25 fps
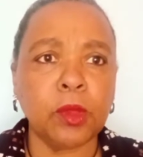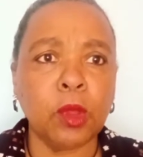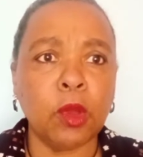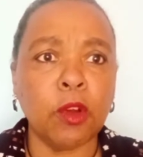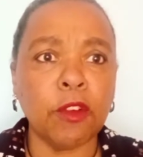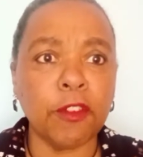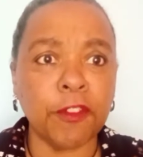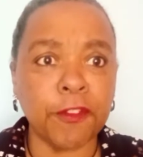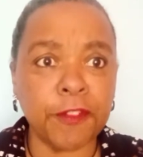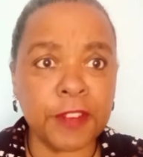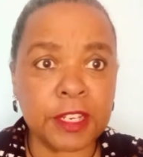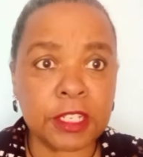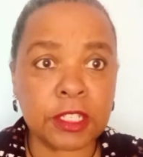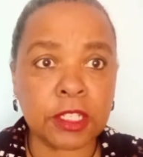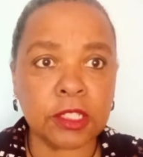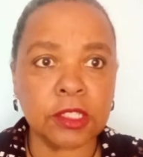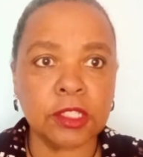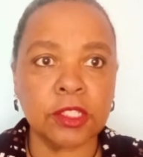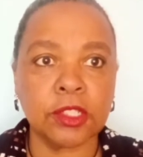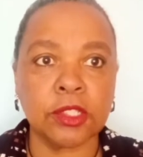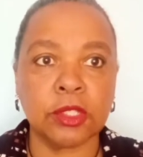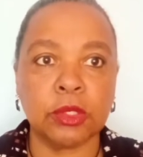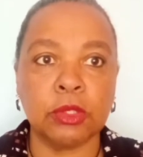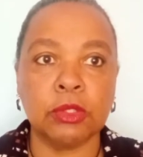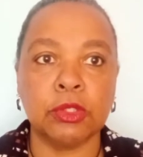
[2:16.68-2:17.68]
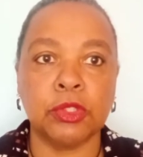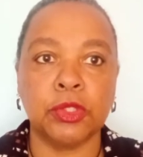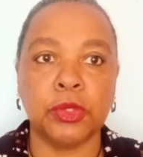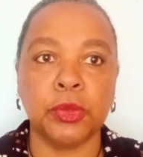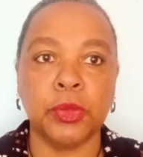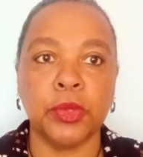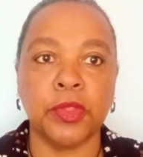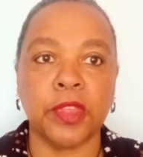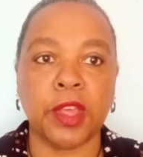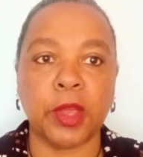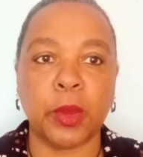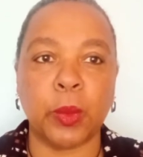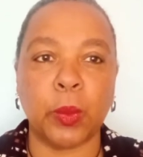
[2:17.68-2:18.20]
officials who
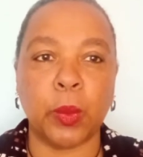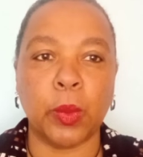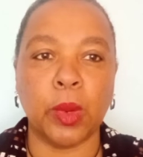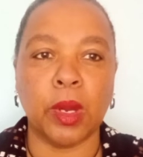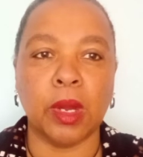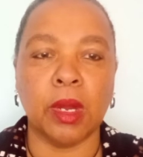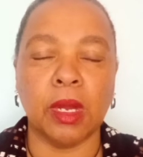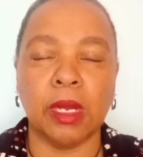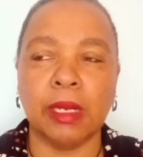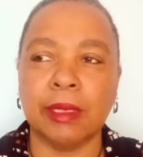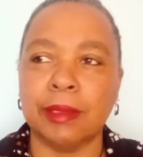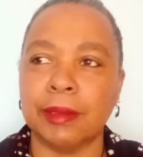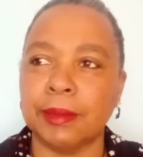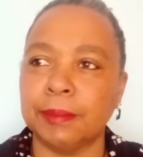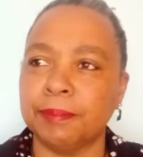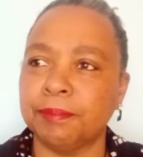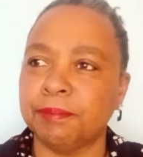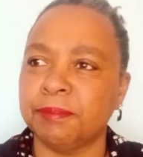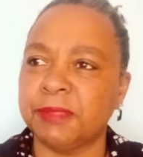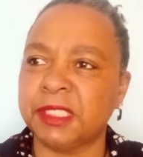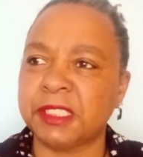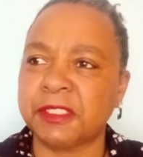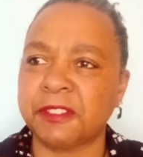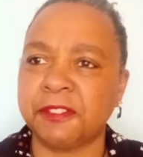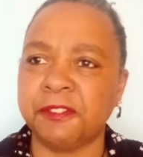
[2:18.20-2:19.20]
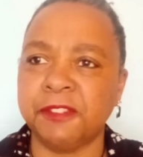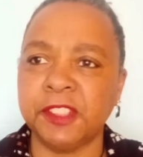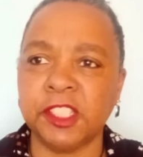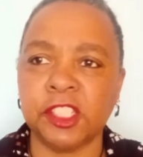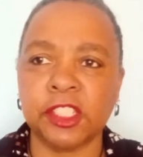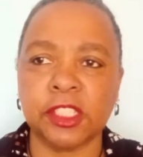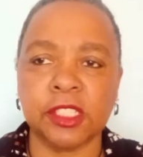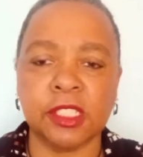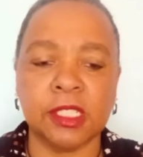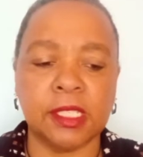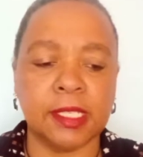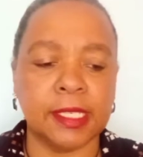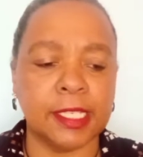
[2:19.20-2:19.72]
do their work
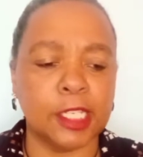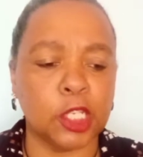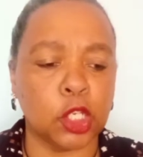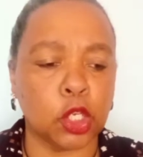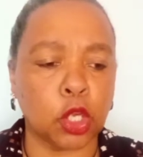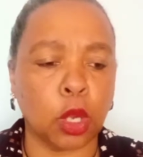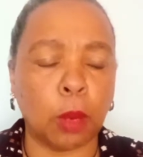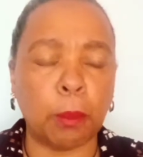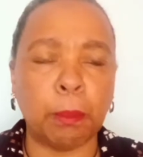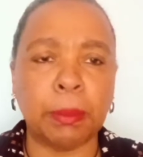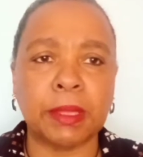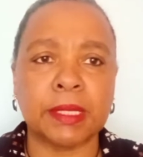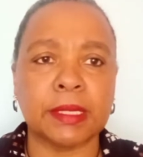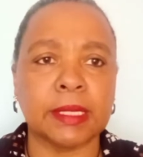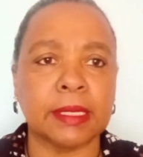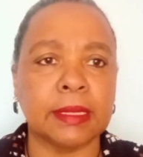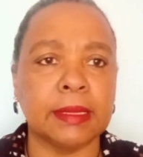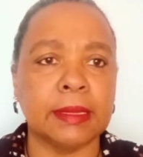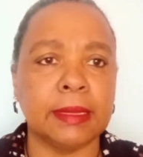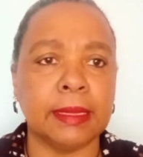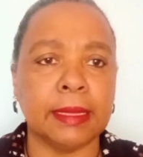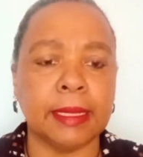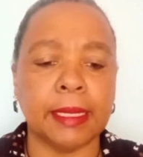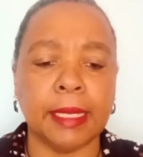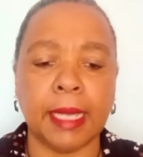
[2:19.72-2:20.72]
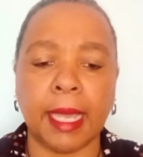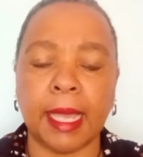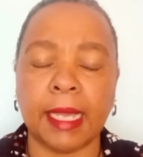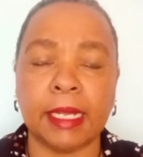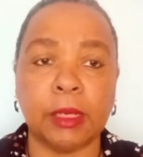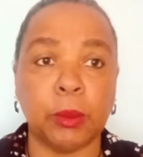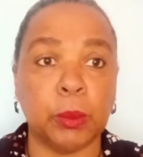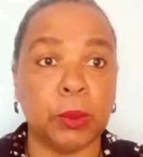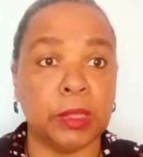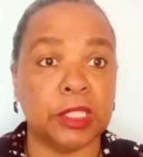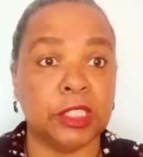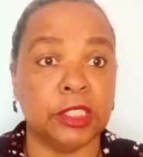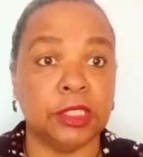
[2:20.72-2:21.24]
sufficiently, competently,
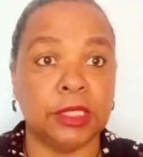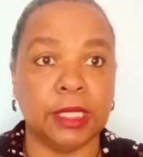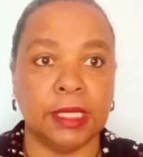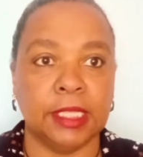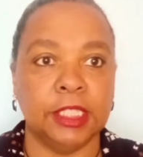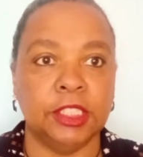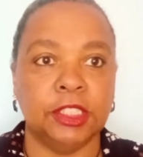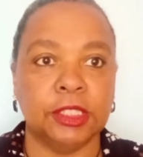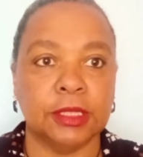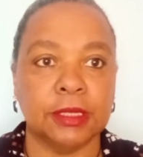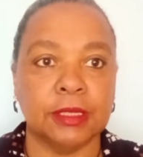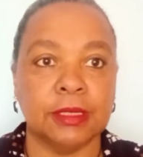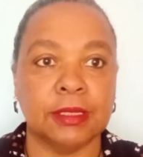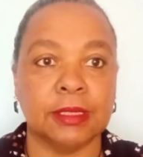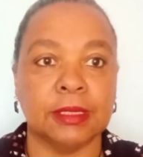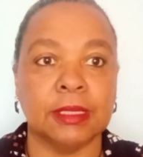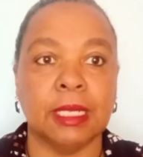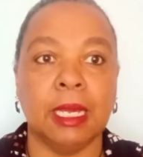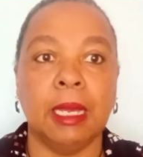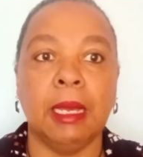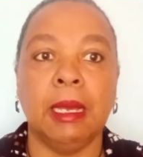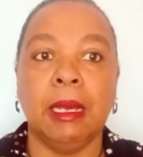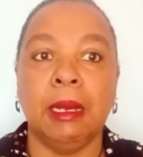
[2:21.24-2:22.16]
and with diligence.